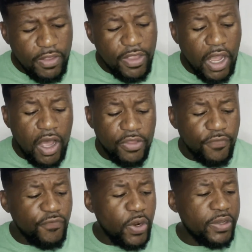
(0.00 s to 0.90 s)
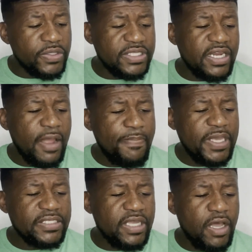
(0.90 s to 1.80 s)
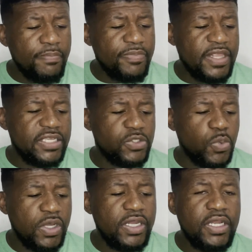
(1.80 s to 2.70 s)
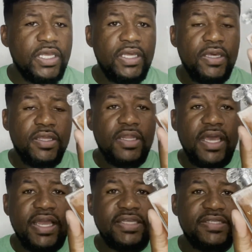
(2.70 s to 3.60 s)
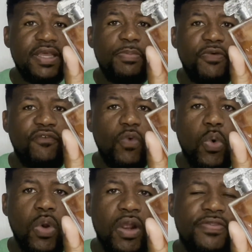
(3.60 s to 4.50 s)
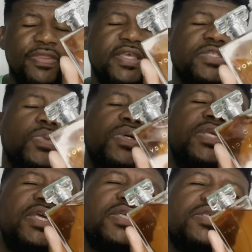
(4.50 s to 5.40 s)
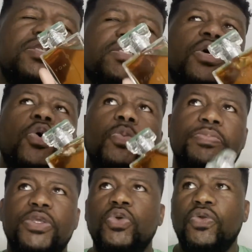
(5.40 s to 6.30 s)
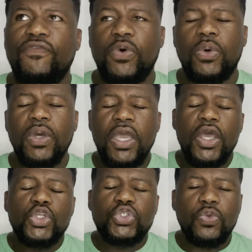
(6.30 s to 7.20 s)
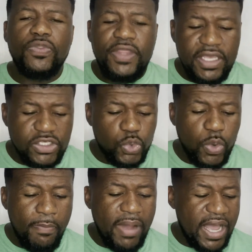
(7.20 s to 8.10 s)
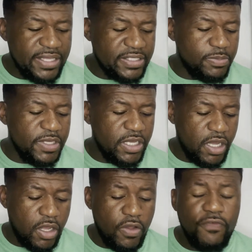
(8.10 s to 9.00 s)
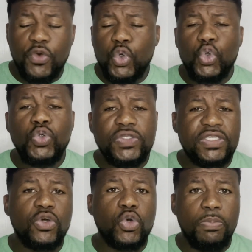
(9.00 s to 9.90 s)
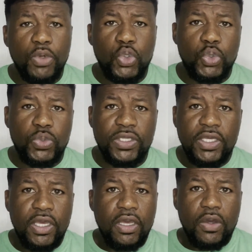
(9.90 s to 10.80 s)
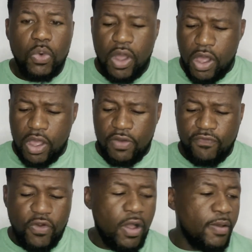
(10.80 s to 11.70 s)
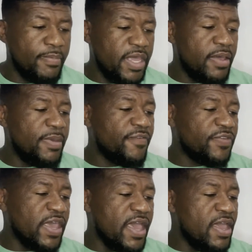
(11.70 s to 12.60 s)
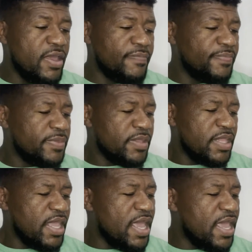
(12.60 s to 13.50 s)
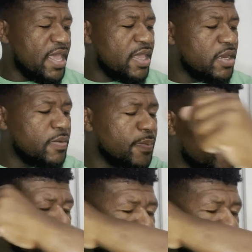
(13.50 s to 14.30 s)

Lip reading: The other fragrance that I picked up, this one, like I said before, this one is so beautiful. So this reminds me of Oud Silk Mood from MFK. And